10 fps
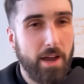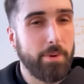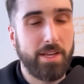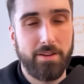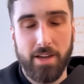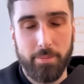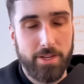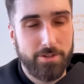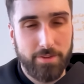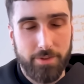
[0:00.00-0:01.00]
How many
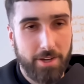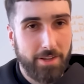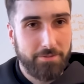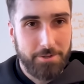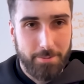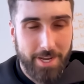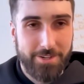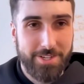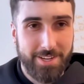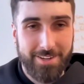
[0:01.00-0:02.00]
years have you got left in your
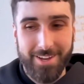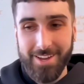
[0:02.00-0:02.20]
PhD?